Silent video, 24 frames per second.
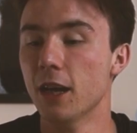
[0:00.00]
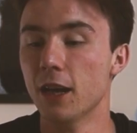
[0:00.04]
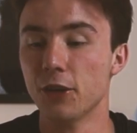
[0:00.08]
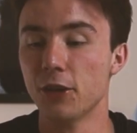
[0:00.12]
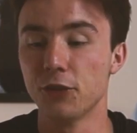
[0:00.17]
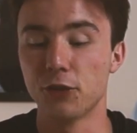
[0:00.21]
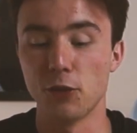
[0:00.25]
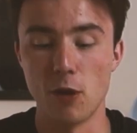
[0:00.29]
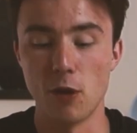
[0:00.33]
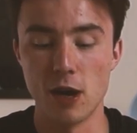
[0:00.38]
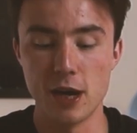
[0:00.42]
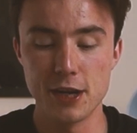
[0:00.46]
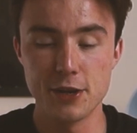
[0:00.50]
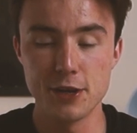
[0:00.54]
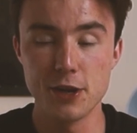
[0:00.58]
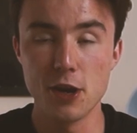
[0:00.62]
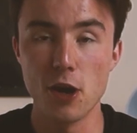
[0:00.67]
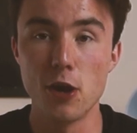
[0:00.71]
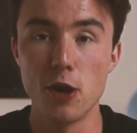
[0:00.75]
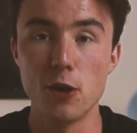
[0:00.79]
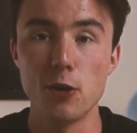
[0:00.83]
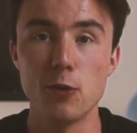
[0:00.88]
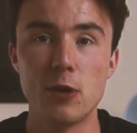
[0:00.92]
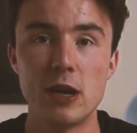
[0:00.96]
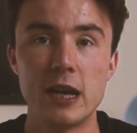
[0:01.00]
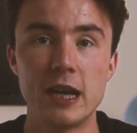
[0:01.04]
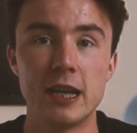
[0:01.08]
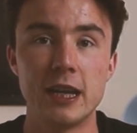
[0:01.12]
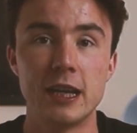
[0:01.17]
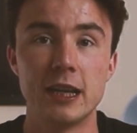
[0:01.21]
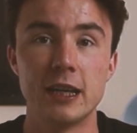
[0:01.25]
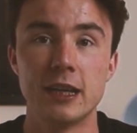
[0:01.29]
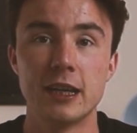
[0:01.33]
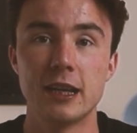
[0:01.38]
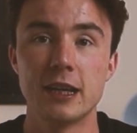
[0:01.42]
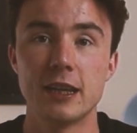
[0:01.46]
So I know
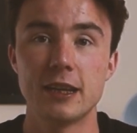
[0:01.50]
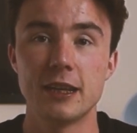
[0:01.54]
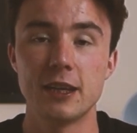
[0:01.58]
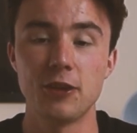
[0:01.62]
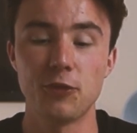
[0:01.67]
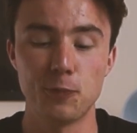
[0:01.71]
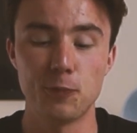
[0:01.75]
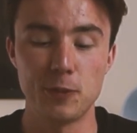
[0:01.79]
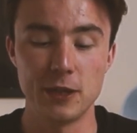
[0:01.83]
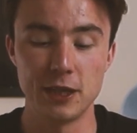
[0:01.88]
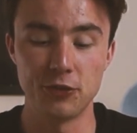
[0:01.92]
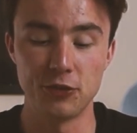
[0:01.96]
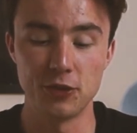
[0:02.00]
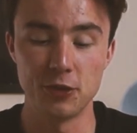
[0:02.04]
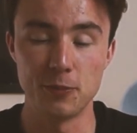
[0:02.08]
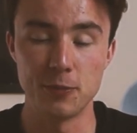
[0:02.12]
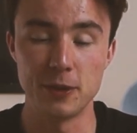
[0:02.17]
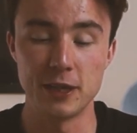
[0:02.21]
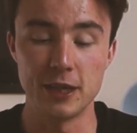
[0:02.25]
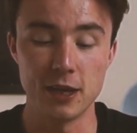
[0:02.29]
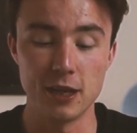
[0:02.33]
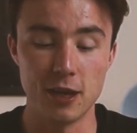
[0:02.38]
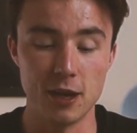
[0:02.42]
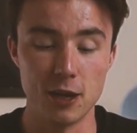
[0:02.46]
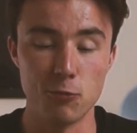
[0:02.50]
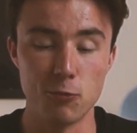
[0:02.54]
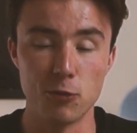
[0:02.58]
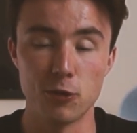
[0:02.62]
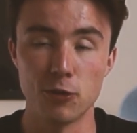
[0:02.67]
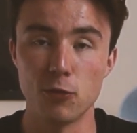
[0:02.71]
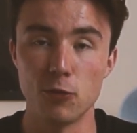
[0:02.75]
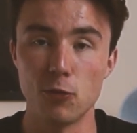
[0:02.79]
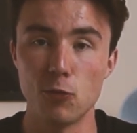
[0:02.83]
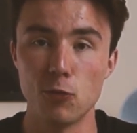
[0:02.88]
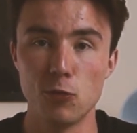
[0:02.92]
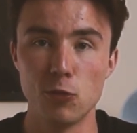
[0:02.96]
in this P C B I
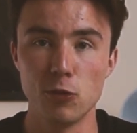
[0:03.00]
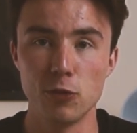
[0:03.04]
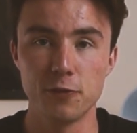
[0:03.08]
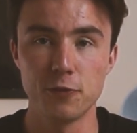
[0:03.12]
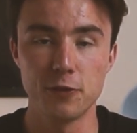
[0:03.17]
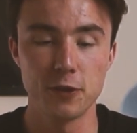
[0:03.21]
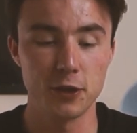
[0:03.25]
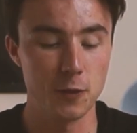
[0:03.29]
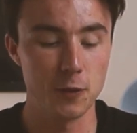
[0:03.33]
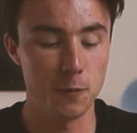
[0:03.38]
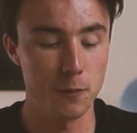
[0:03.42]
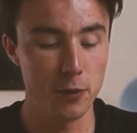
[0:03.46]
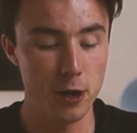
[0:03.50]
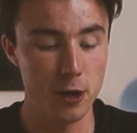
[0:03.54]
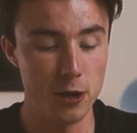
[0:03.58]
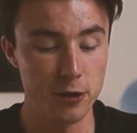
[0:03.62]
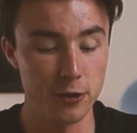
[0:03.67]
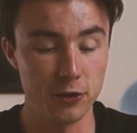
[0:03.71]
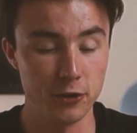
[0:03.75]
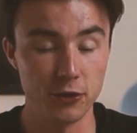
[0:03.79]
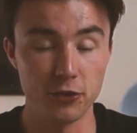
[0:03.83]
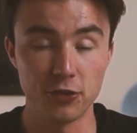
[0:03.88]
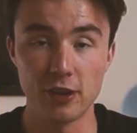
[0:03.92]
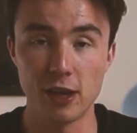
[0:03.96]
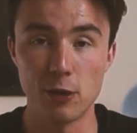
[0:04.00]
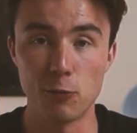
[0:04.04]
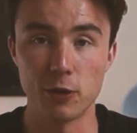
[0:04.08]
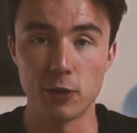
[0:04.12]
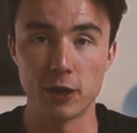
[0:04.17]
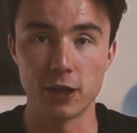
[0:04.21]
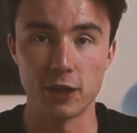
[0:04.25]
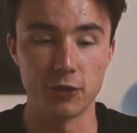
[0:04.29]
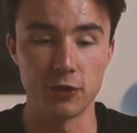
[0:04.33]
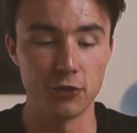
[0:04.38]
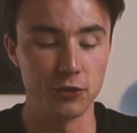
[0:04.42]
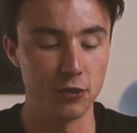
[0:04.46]
want all of the components that we're
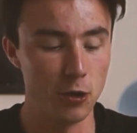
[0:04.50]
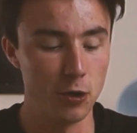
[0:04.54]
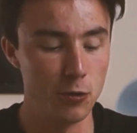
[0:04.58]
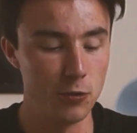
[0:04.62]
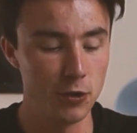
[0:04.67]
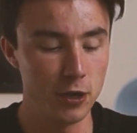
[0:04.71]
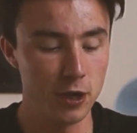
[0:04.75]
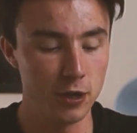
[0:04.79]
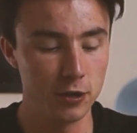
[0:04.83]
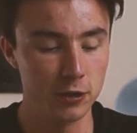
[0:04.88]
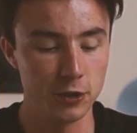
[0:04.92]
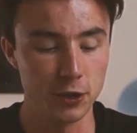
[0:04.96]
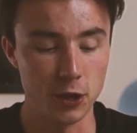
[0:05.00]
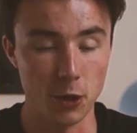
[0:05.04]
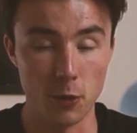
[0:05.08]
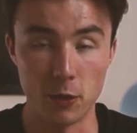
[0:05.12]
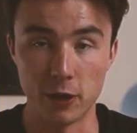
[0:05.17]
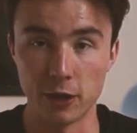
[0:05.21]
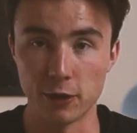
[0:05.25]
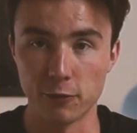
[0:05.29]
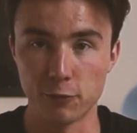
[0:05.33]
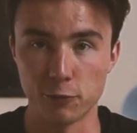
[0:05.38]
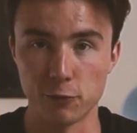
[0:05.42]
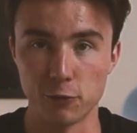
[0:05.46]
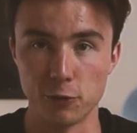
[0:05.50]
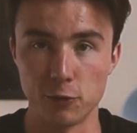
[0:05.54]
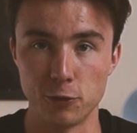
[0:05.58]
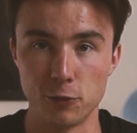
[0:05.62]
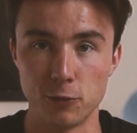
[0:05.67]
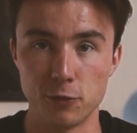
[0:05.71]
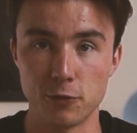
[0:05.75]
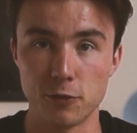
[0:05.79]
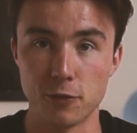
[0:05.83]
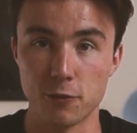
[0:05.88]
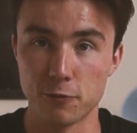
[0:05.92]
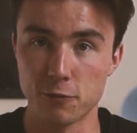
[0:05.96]
going to solder going
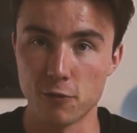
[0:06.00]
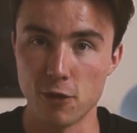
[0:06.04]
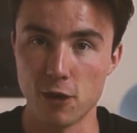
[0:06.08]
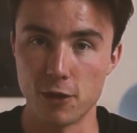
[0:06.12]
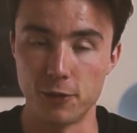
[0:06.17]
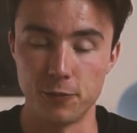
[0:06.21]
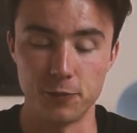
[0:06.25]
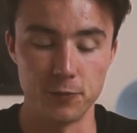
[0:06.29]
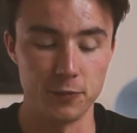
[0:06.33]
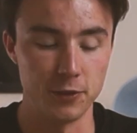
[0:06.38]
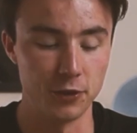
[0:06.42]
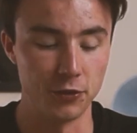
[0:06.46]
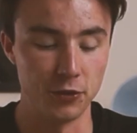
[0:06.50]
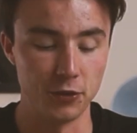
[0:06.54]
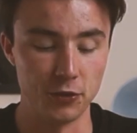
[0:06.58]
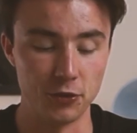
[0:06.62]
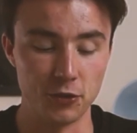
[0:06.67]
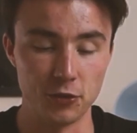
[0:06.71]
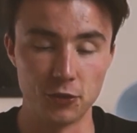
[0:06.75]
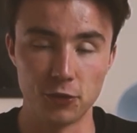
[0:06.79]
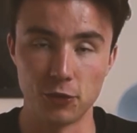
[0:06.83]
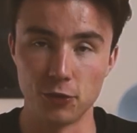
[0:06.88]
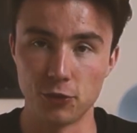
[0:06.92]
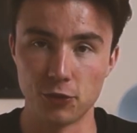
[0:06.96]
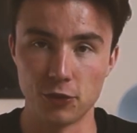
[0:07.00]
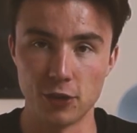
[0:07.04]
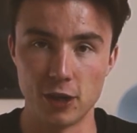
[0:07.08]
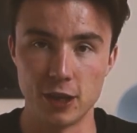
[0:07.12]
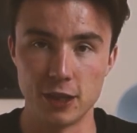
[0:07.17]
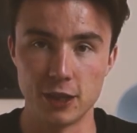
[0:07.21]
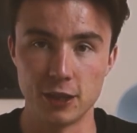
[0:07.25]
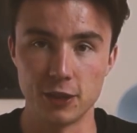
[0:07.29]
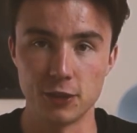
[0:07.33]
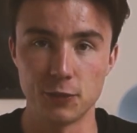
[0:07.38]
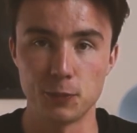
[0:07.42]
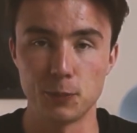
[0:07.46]
through the front. This is a
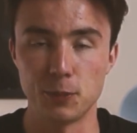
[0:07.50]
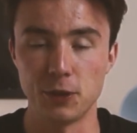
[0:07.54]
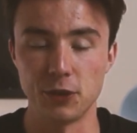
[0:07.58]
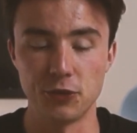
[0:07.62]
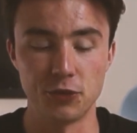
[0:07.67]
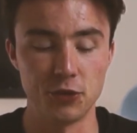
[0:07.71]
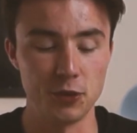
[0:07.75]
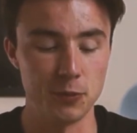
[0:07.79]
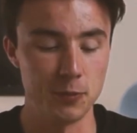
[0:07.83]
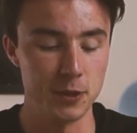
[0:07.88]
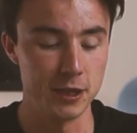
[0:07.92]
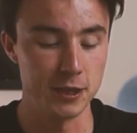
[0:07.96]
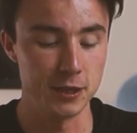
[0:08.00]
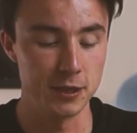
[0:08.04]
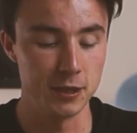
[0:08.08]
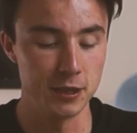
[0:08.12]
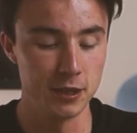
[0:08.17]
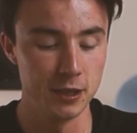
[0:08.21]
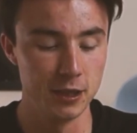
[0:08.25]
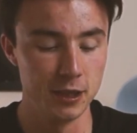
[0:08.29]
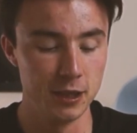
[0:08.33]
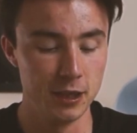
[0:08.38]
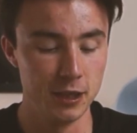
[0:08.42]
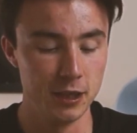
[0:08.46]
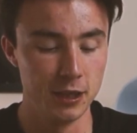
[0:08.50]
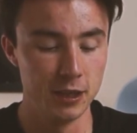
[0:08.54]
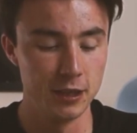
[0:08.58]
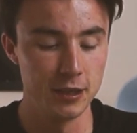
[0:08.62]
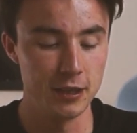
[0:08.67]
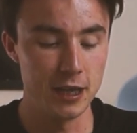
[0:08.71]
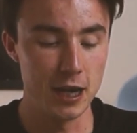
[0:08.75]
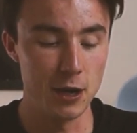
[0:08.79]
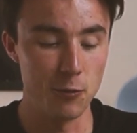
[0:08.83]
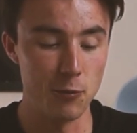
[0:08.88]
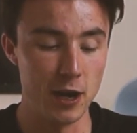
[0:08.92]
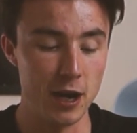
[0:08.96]
two-sided P C B.
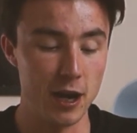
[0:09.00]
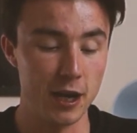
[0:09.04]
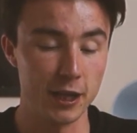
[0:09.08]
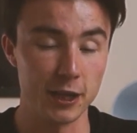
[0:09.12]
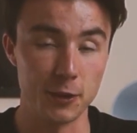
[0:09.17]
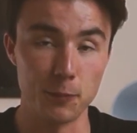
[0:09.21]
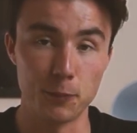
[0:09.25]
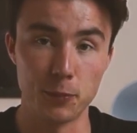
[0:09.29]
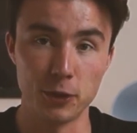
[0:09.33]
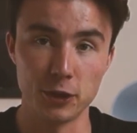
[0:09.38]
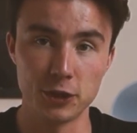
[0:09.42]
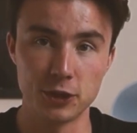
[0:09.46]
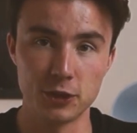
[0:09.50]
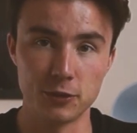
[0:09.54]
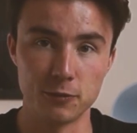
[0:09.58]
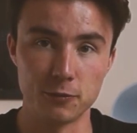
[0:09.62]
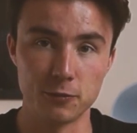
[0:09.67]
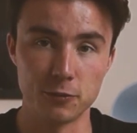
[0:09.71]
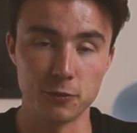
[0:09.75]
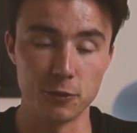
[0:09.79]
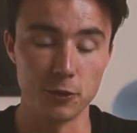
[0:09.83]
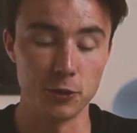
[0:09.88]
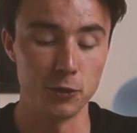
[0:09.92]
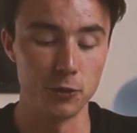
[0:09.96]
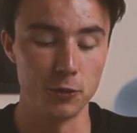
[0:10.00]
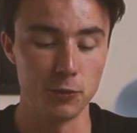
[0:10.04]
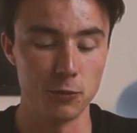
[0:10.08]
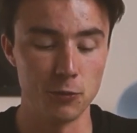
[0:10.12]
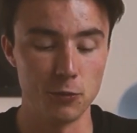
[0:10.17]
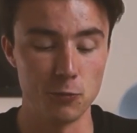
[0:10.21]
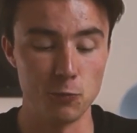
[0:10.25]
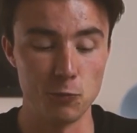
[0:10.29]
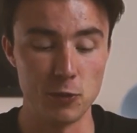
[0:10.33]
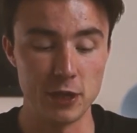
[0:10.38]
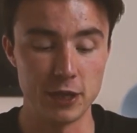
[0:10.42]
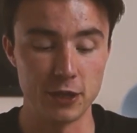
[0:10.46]
That way I can push them through
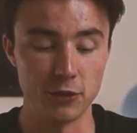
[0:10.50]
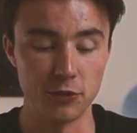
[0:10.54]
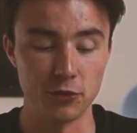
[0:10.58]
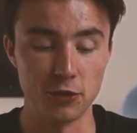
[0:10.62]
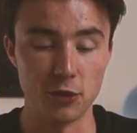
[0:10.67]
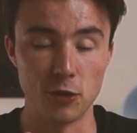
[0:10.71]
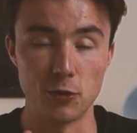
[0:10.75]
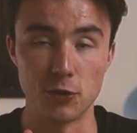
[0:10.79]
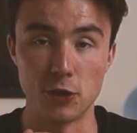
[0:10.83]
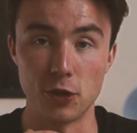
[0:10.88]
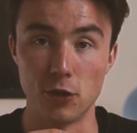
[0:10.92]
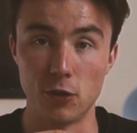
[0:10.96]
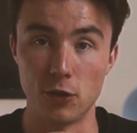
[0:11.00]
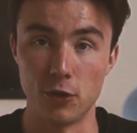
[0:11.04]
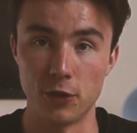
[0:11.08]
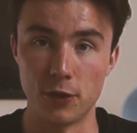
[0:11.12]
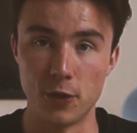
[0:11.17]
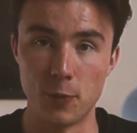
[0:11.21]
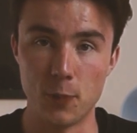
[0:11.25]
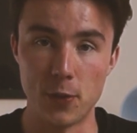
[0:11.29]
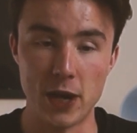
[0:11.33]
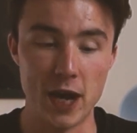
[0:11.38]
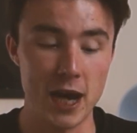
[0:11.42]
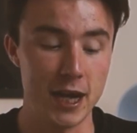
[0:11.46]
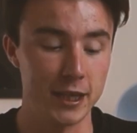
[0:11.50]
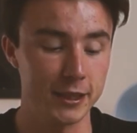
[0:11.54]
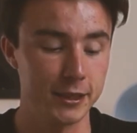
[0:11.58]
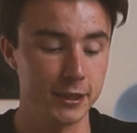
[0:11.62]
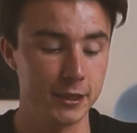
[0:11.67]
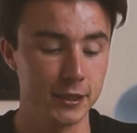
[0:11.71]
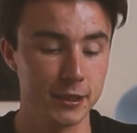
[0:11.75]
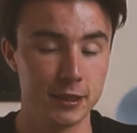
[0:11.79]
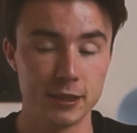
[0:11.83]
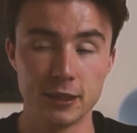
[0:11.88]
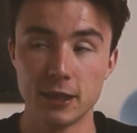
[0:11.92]
and we can solder on the back.